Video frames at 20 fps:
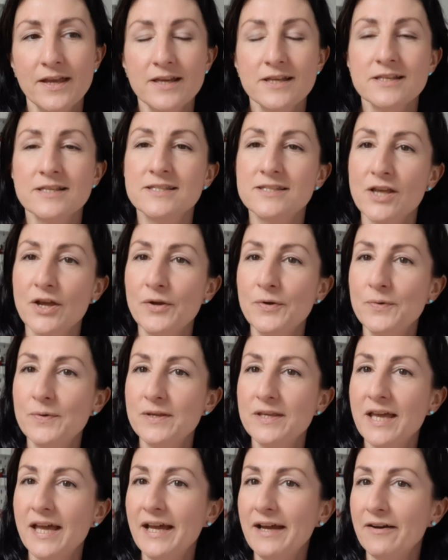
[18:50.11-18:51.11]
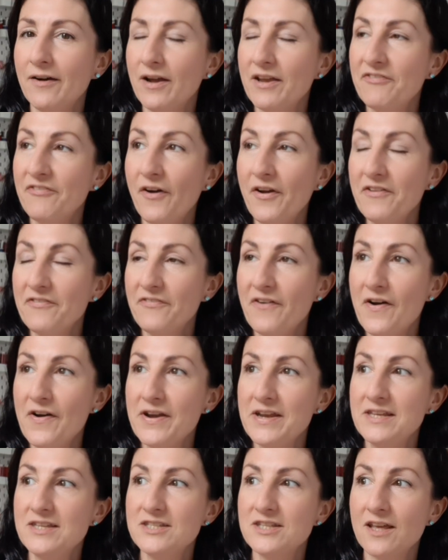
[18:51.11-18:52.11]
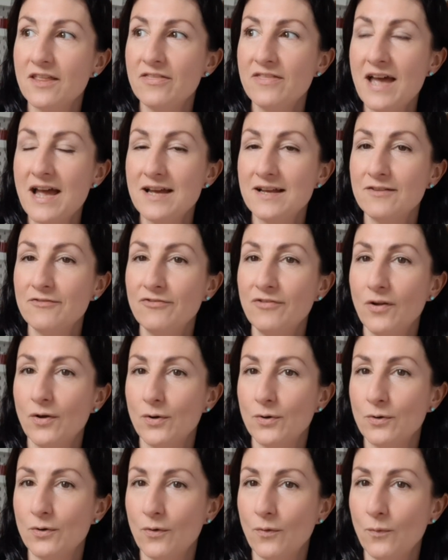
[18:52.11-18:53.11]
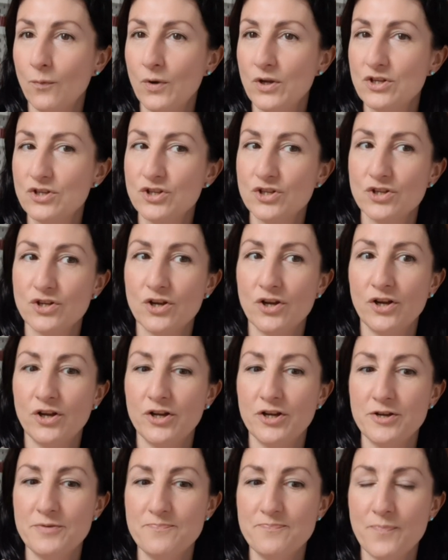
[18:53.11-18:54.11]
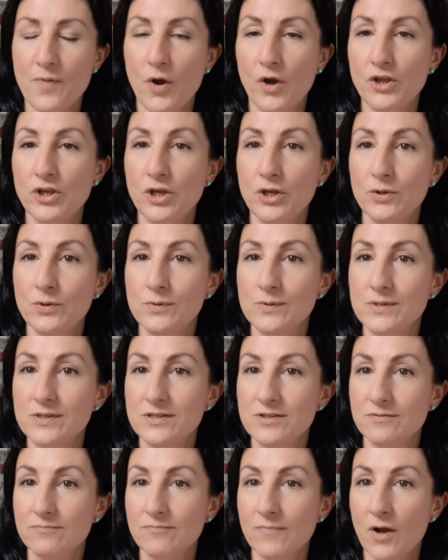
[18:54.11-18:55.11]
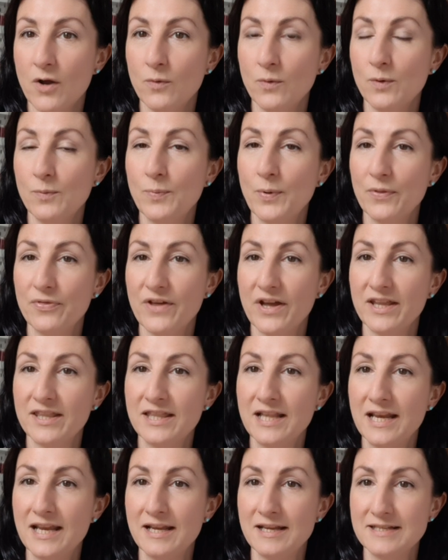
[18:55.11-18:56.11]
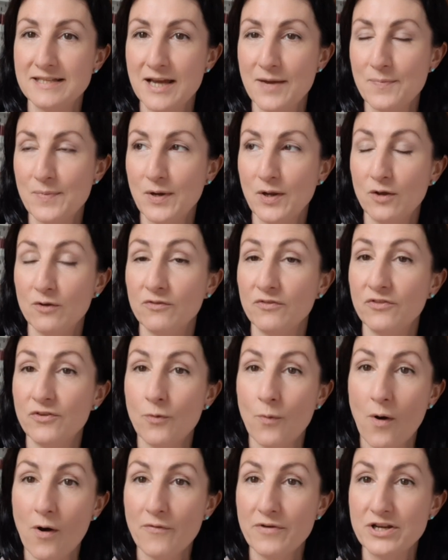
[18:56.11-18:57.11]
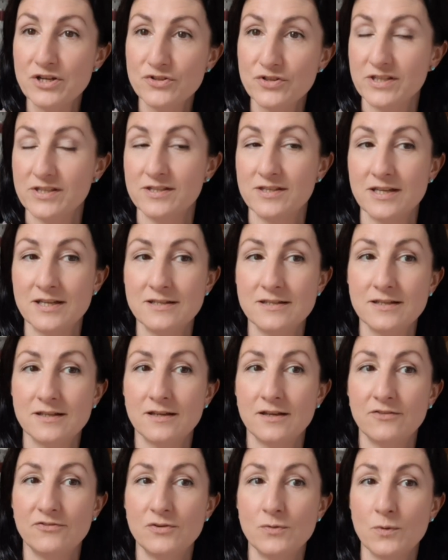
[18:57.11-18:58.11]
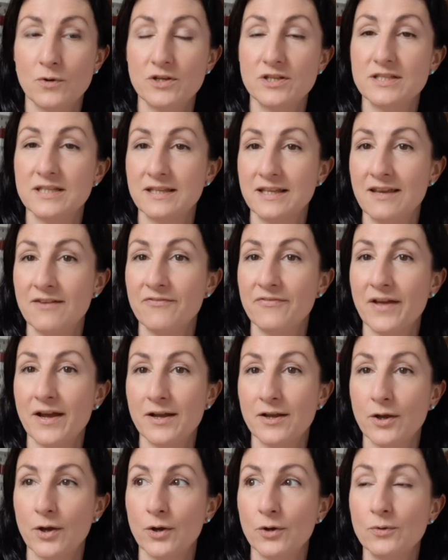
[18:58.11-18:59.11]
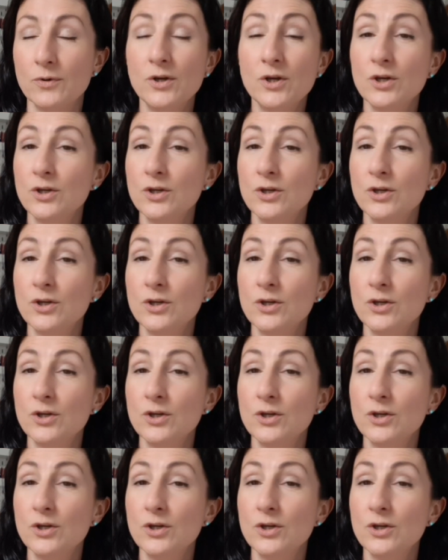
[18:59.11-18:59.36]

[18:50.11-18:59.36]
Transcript: So yeah, if I find that vlog which I used, I will put that in the link down below if you are interested, if you wanted to give that a go.